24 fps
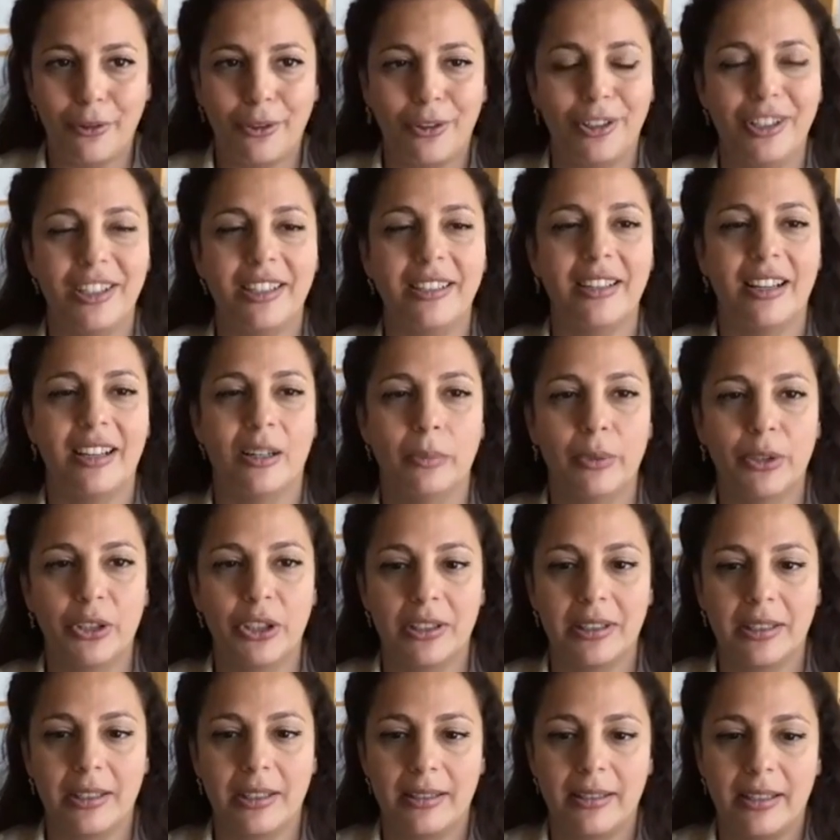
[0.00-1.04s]
detail, but
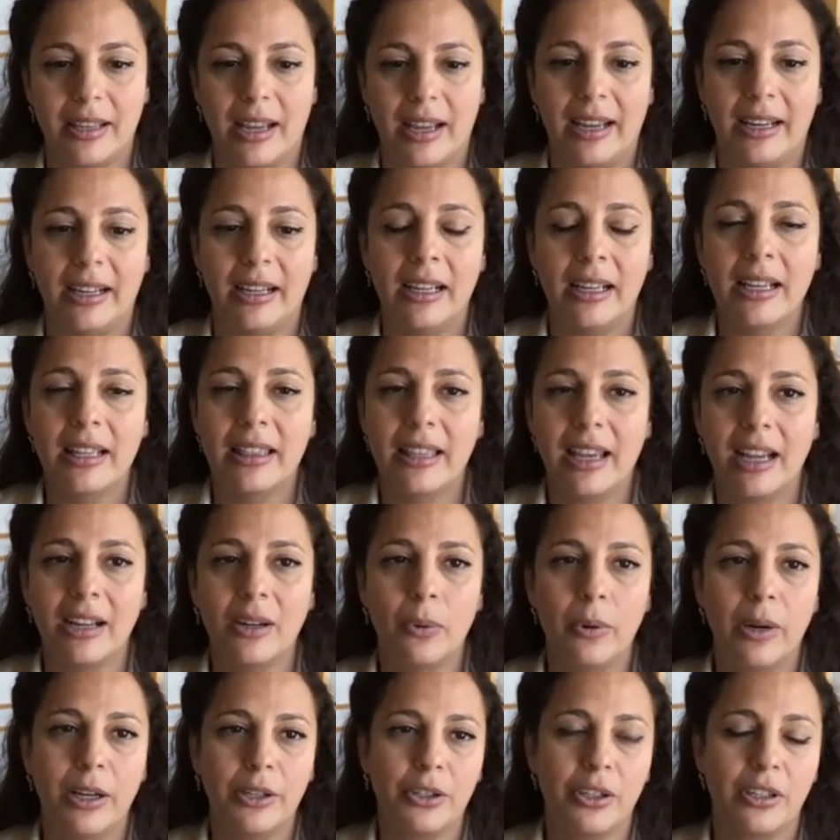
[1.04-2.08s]
just to say that
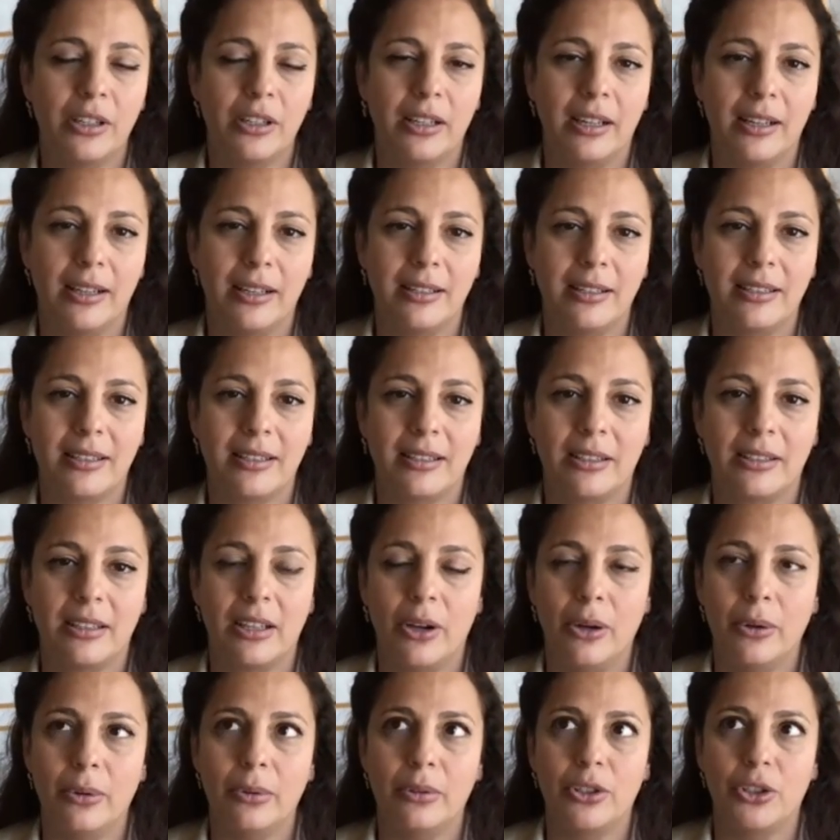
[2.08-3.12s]
question is
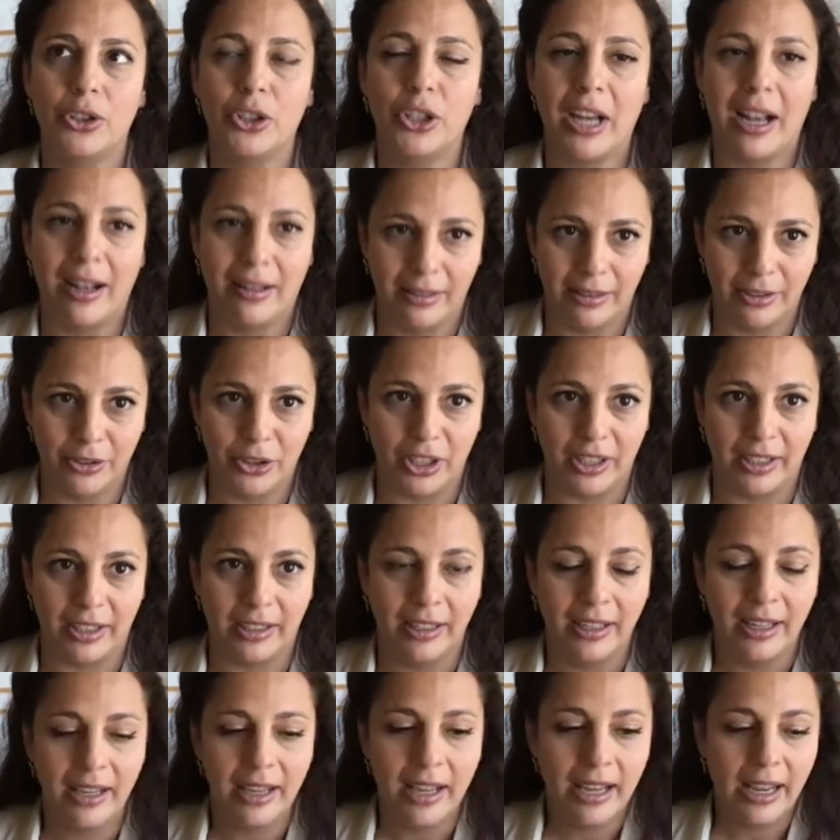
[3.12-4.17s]
so challenging,
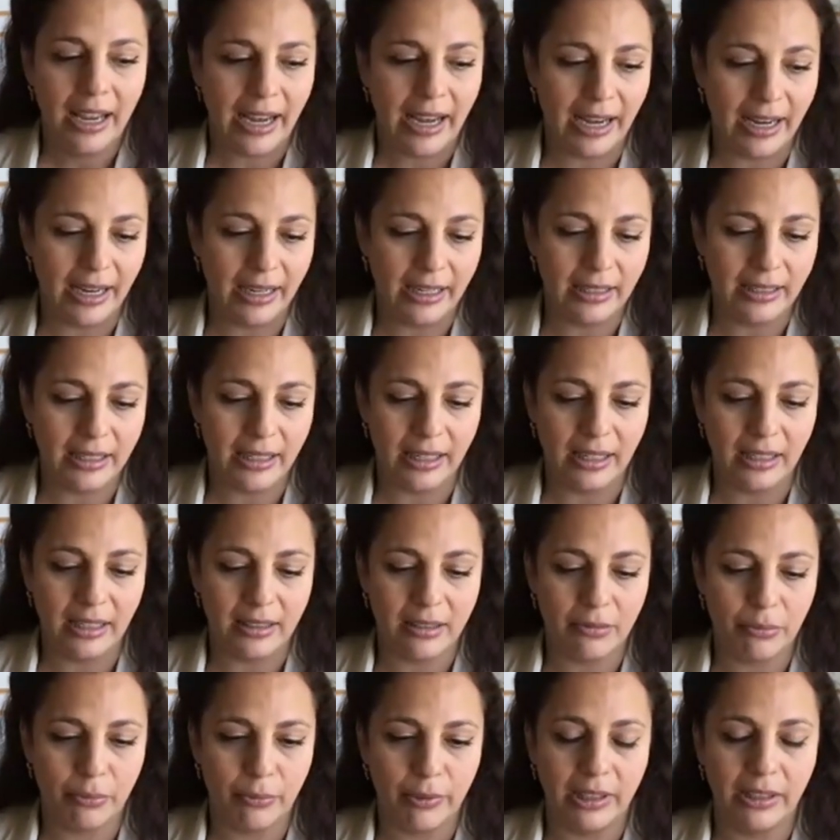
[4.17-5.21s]
and
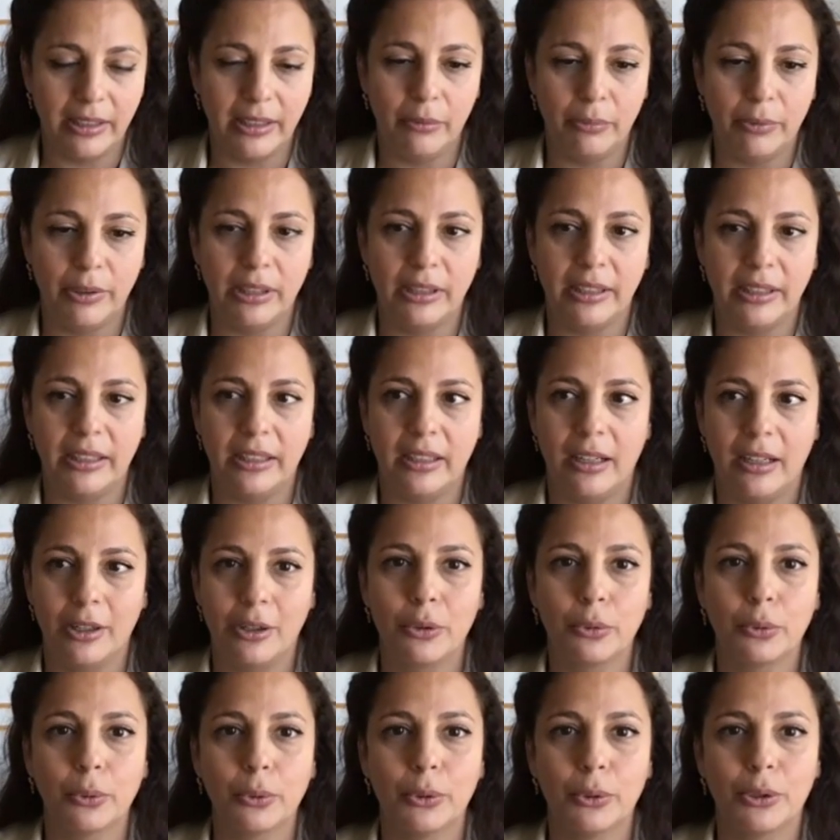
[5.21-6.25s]
it's really, really a
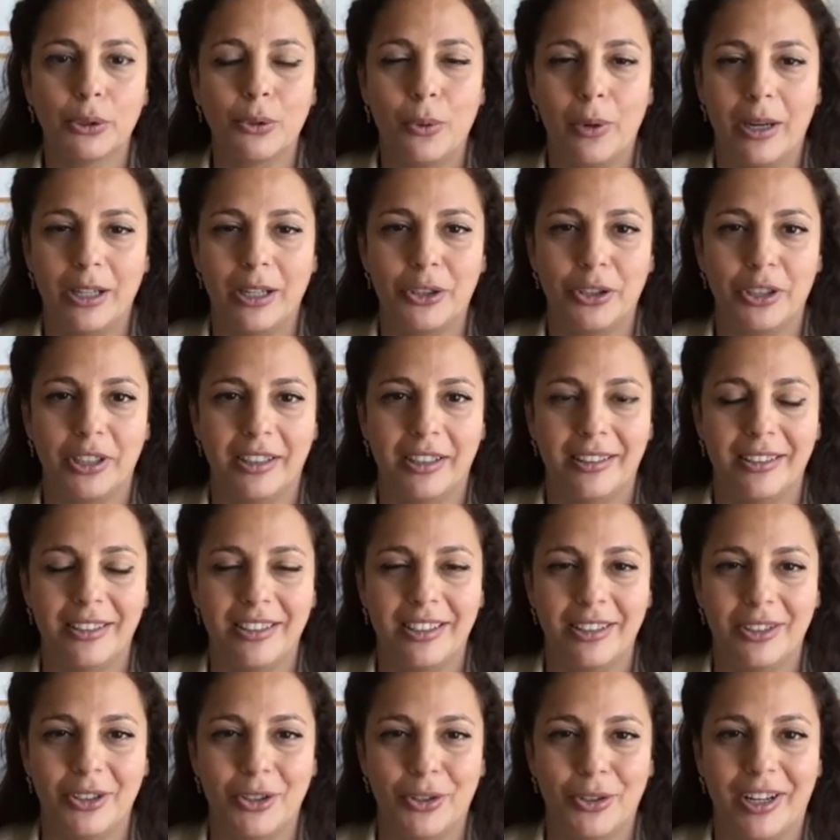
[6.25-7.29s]
cruel question to
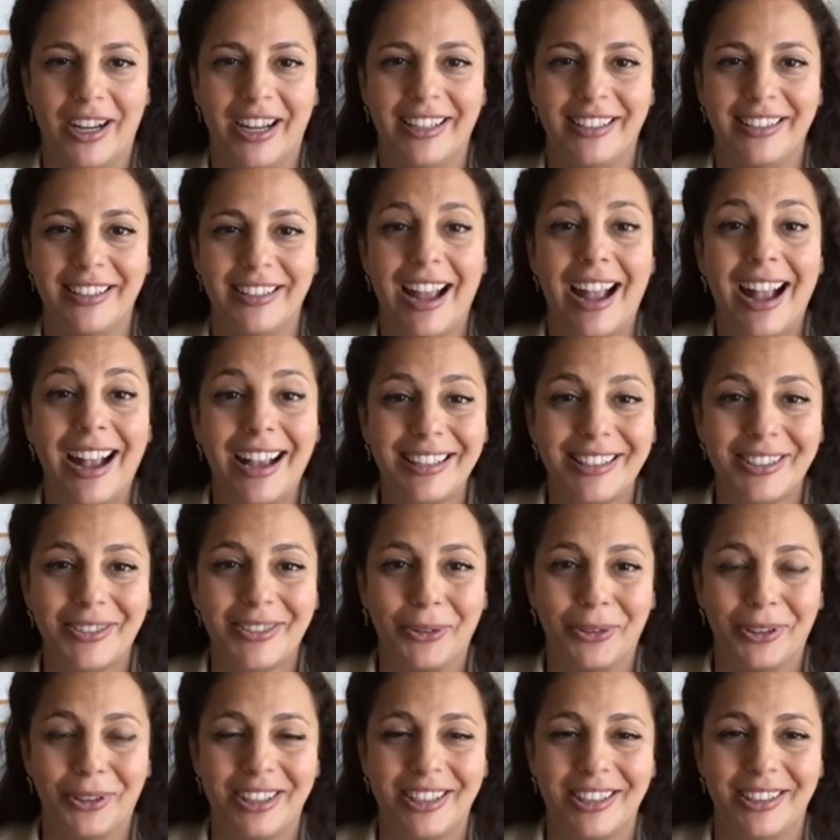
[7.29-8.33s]
try to ask
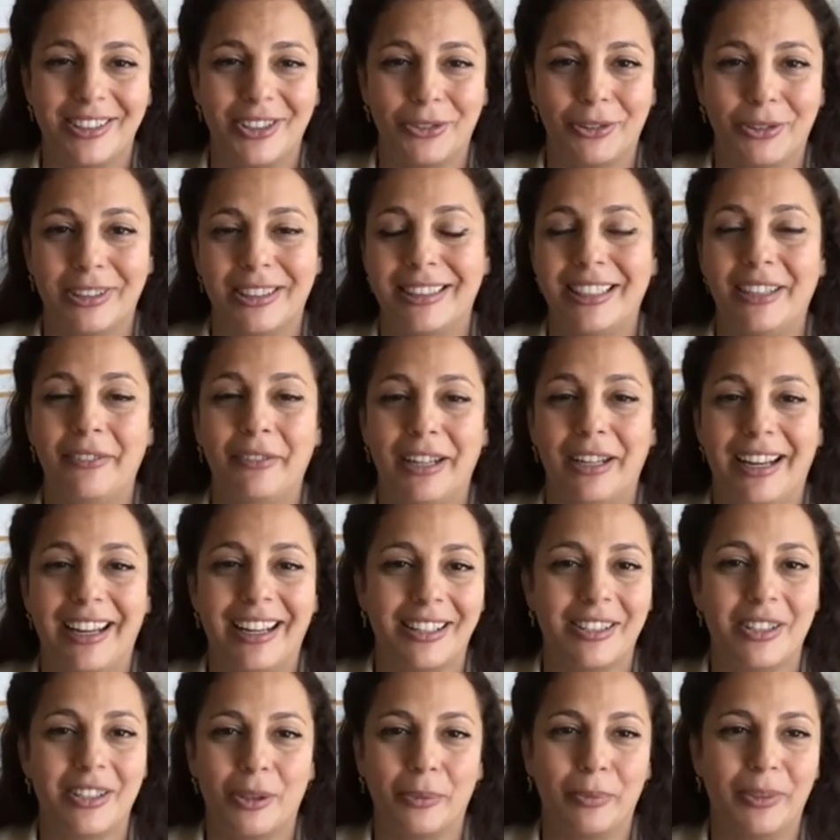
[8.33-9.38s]
or to receive an
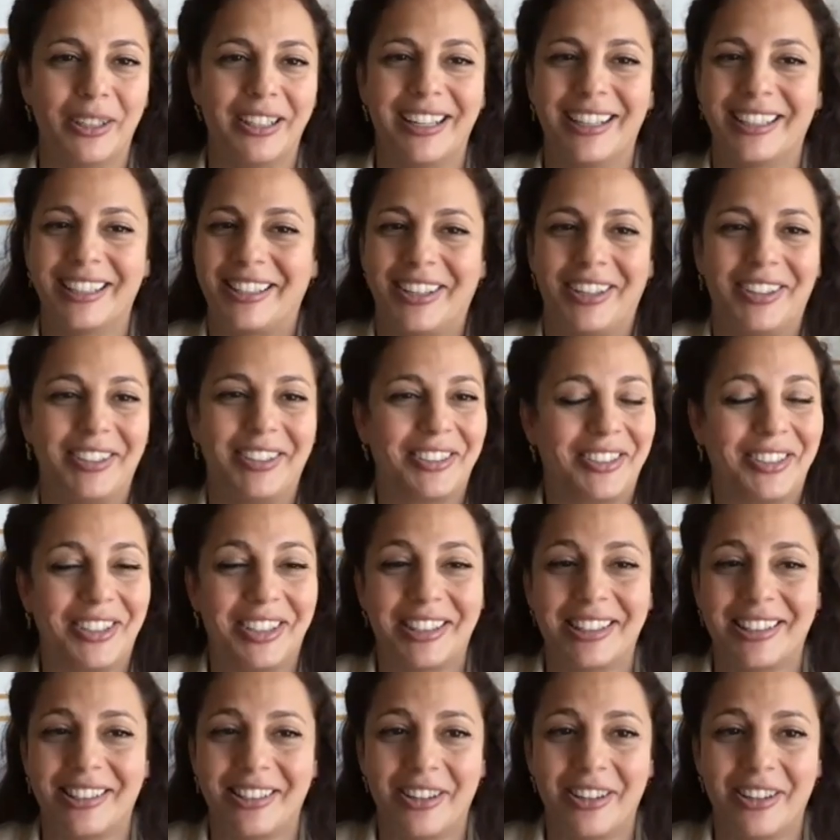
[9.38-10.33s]
answer, because there's